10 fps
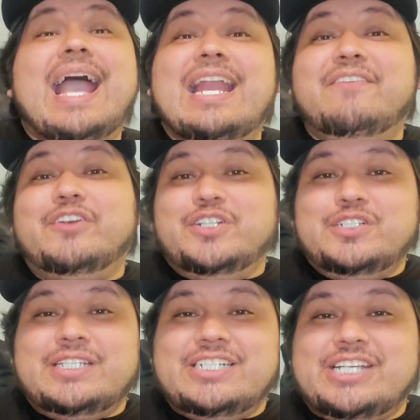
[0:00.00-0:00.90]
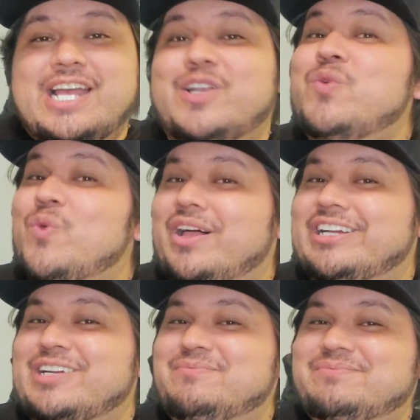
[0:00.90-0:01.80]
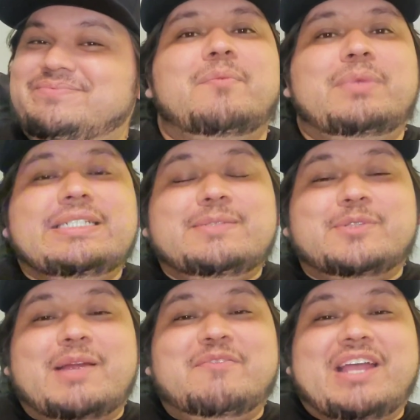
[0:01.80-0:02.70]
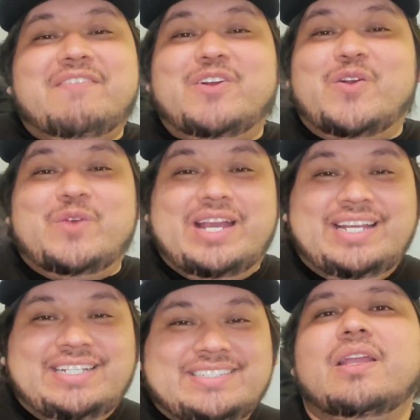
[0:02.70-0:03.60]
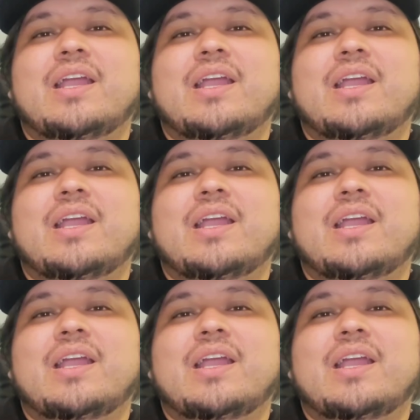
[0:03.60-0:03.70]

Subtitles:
And if you're new to the channel, welcome. Please subscribe if you haven't already.